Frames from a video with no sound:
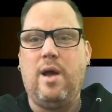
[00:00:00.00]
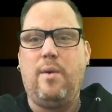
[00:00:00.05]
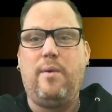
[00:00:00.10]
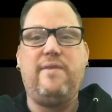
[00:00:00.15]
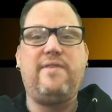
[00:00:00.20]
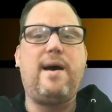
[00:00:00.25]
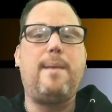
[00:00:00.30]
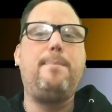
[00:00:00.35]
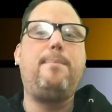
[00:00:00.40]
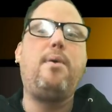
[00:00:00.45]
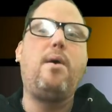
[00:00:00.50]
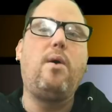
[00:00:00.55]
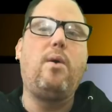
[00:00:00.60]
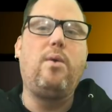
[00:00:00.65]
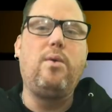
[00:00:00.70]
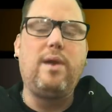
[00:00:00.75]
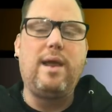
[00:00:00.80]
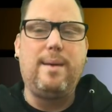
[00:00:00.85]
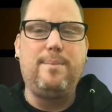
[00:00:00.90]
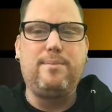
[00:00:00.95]
We've had
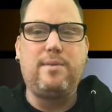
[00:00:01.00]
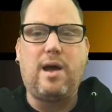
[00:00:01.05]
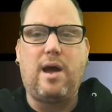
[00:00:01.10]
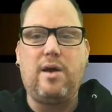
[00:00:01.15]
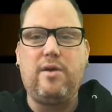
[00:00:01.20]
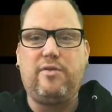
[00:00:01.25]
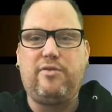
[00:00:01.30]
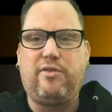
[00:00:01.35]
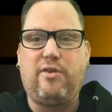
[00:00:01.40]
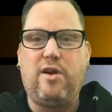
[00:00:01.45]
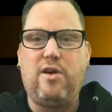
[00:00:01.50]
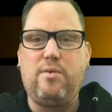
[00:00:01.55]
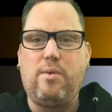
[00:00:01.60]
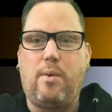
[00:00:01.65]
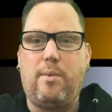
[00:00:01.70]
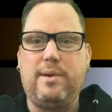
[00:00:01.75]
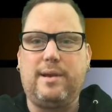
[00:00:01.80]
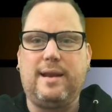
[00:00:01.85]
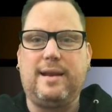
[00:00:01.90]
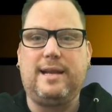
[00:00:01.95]
Paul Lim go through
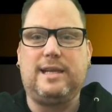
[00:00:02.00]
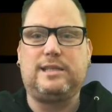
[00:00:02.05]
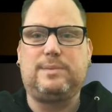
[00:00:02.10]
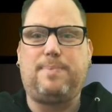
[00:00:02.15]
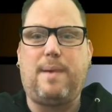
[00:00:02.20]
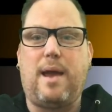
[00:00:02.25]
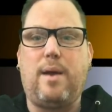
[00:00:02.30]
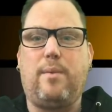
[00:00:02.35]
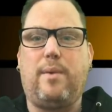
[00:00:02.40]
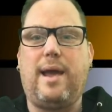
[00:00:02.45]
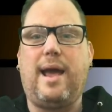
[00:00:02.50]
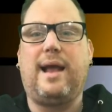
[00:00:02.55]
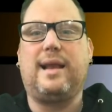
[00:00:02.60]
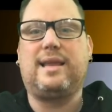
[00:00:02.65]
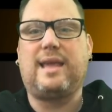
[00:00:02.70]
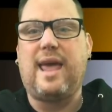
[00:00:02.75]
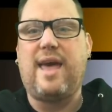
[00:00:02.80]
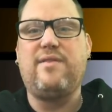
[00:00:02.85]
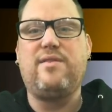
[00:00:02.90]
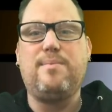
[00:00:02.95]
what we didn't expect. We
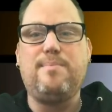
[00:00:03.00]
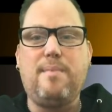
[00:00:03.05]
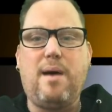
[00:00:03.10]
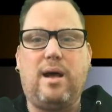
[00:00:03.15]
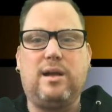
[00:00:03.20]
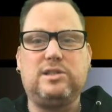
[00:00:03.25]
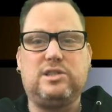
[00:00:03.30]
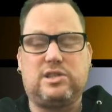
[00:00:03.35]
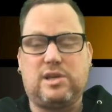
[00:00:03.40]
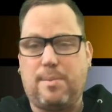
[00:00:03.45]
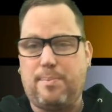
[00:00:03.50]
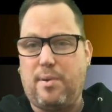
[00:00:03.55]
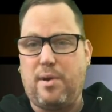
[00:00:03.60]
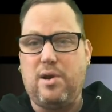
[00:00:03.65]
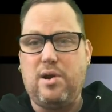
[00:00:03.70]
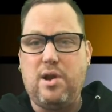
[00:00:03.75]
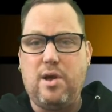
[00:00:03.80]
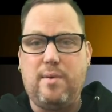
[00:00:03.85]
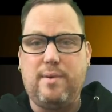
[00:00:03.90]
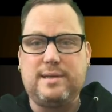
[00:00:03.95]
had Kevin Munch that
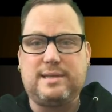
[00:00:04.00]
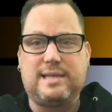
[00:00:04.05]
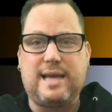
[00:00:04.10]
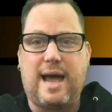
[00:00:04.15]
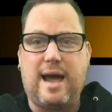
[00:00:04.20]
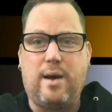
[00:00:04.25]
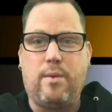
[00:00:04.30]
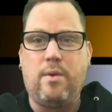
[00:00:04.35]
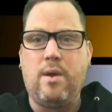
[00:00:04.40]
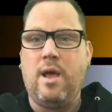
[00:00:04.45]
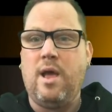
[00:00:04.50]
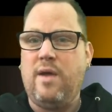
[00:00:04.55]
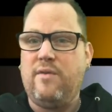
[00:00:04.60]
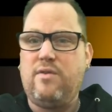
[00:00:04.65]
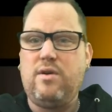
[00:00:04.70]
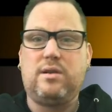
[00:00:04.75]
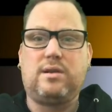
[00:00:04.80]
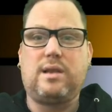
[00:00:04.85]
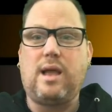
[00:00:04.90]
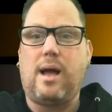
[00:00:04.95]
put Lewis out,
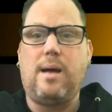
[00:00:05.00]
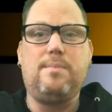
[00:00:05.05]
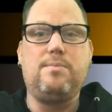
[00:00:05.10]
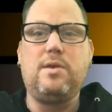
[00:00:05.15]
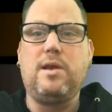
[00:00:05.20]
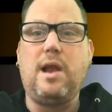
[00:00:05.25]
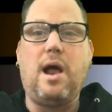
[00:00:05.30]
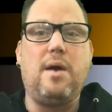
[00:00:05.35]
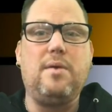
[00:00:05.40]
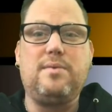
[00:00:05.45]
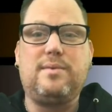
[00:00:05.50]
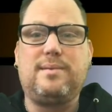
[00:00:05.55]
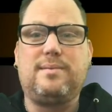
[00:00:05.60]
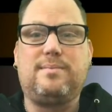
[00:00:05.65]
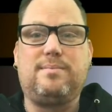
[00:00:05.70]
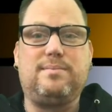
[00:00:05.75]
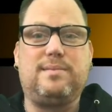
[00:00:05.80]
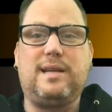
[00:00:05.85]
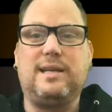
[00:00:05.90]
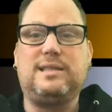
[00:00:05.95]
but you know,
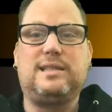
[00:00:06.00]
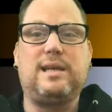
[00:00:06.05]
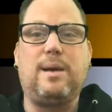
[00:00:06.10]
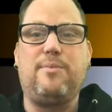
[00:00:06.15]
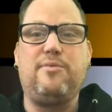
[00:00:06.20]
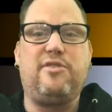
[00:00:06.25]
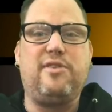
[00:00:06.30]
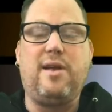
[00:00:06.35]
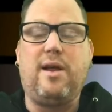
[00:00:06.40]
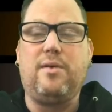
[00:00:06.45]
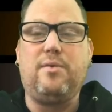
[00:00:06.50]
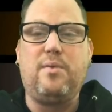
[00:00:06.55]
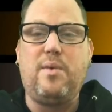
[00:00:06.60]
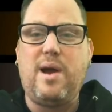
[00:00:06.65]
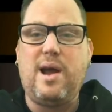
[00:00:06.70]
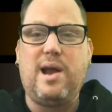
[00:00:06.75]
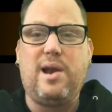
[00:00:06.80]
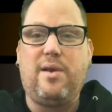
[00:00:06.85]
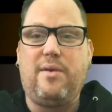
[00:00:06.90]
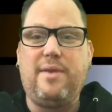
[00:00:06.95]
did something
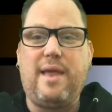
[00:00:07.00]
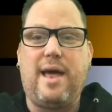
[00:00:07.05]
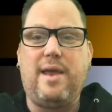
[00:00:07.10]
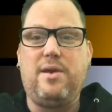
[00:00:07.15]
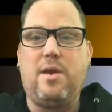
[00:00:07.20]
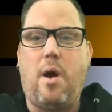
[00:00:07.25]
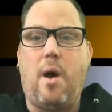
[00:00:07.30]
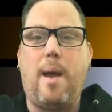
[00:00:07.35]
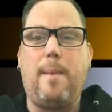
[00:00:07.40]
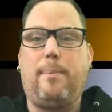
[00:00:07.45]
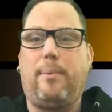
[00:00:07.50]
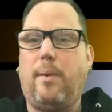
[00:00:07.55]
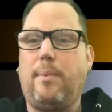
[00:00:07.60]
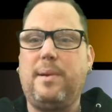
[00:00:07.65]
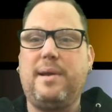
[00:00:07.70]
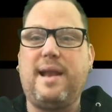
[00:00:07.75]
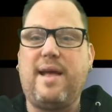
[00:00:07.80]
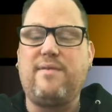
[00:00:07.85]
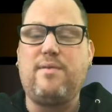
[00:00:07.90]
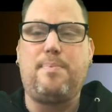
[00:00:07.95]
unreal on that night.
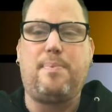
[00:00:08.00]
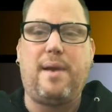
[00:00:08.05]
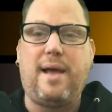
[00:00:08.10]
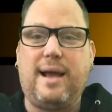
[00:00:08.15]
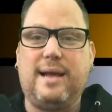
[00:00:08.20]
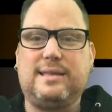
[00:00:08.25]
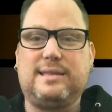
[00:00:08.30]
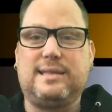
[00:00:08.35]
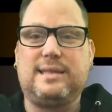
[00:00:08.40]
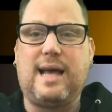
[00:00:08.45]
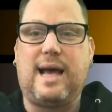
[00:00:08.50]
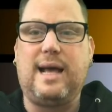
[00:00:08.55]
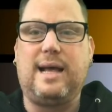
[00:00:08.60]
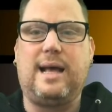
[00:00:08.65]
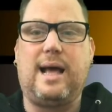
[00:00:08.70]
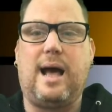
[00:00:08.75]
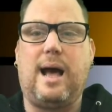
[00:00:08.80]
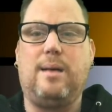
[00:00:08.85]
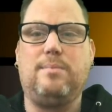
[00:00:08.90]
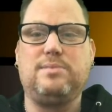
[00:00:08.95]
Probably never played to
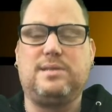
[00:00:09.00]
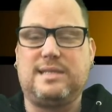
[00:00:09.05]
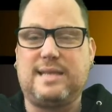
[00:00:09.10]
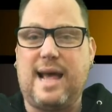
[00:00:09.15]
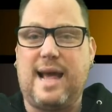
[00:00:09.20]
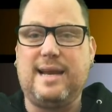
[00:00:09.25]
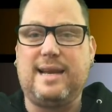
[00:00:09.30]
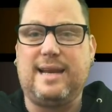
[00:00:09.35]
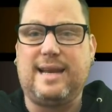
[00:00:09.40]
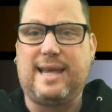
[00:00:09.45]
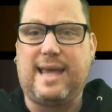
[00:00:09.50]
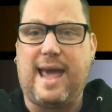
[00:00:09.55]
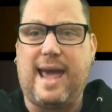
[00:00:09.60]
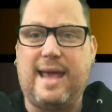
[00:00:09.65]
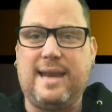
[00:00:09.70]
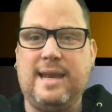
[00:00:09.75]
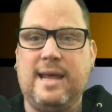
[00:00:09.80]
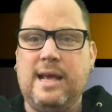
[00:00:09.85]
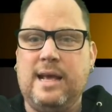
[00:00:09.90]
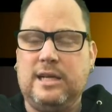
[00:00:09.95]
that standard
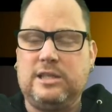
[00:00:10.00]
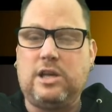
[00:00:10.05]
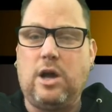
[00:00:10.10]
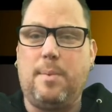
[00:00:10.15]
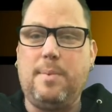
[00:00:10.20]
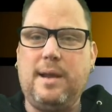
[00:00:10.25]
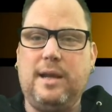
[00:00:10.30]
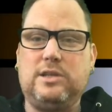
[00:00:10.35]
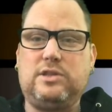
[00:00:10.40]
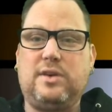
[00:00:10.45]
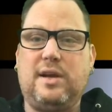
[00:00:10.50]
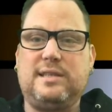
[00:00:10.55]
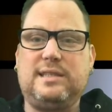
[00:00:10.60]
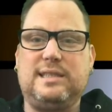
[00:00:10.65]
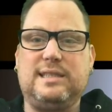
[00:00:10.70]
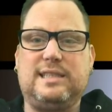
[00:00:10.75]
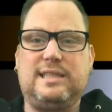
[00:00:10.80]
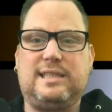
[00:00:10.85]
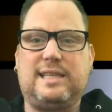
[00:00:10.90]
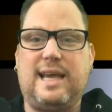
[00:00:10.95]
again. So it'll be
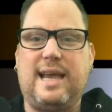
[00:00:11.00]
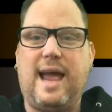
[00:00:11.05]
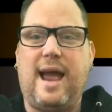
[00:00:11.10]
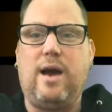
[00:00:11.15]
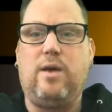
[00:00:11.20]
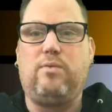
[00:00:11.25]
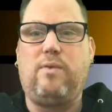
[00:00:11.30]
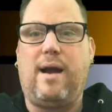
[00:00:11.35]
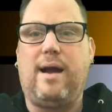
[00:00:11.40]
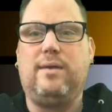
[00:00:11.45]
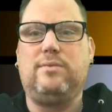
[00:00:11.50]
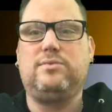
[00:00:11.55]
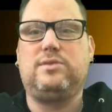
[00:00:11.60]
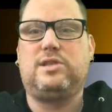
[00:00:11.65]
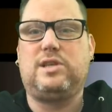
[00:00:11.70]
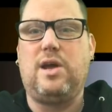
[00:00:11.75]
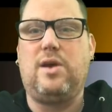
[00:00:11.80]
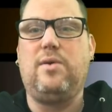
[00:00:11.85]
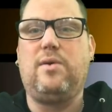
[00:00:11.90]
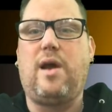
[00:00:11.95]
interesting to see how
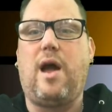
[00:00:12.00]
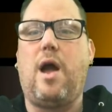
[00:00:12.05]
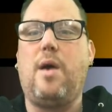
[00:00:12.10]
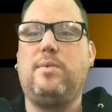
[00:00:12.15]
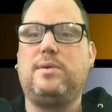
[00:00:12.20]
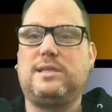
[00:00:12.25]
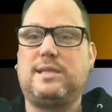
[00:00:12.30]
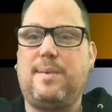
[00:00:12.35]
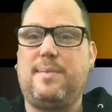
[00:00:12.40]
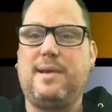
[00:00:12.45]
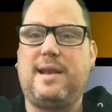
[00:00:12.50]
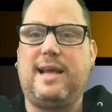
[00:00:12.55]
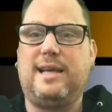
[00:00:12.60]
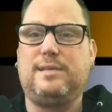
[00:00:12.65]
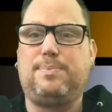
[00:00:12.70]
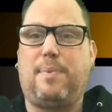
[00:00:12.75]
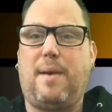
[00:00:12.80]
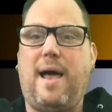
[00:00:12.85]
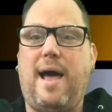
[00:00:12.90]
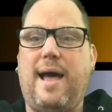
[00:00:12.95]
round 2 go with some of
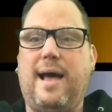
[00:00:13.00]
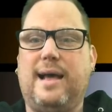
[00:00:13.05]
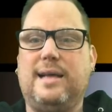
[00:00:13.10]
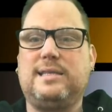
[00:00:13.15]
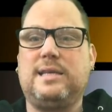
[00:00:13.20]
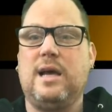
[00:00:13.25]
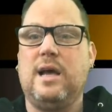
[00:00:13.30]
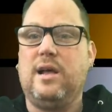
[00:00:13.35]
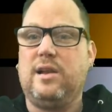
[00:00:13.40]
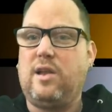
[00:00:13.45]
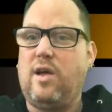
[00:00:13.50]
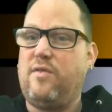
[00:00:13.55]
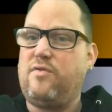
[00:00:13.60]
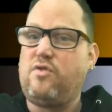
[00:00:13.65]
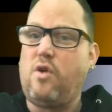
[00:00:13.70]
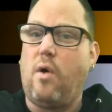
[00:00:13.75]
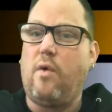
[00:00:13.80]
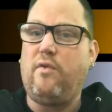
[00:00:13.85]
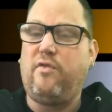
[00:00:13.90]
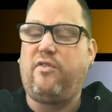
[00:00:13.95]
these players that
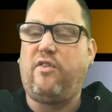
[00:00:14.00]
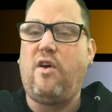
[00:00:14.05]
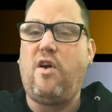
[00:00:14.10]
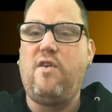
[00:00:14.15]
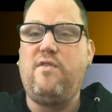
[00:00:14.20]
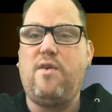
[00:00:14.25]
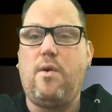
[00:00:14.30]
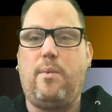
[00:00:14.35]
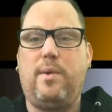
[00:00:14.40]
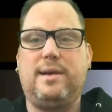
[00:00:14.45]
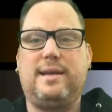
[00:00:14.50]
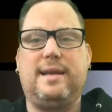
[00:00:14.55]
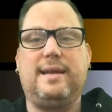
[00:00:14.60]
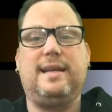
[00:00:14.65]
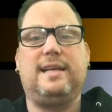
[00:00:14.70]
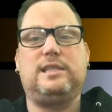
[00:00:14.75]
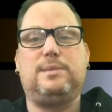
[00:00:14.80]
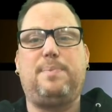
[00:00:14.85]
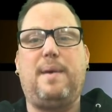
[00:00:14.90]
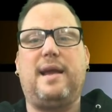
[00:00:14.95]
have got through that we
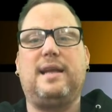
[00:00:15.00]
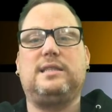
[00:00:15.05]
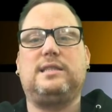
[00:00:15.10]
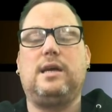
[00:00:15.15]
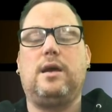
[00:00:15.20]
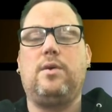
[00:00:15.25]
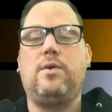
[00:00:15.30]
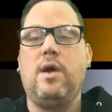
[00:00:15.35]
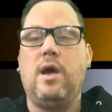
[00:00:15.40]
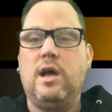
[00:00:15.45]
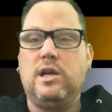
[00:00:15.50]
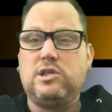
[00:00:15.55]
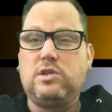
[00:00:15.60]
didn't expect to.